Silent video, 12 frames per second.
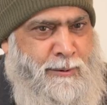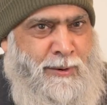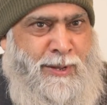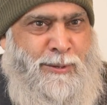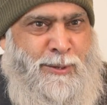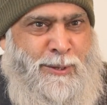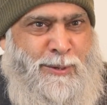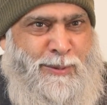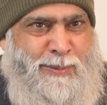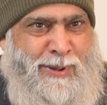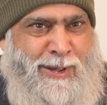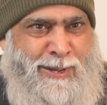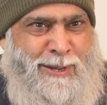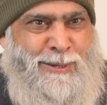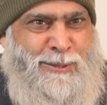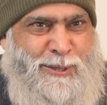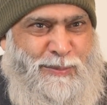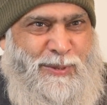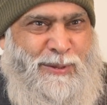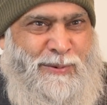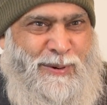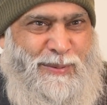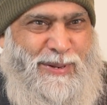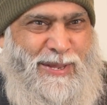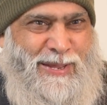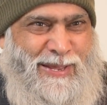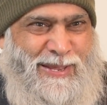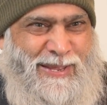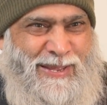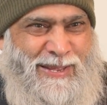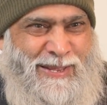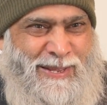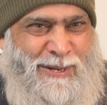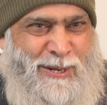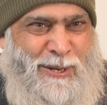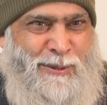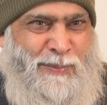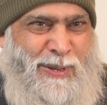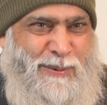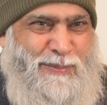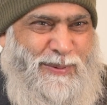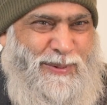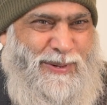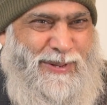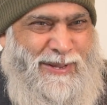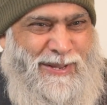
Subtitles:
I'd rather I gain something from it than the people.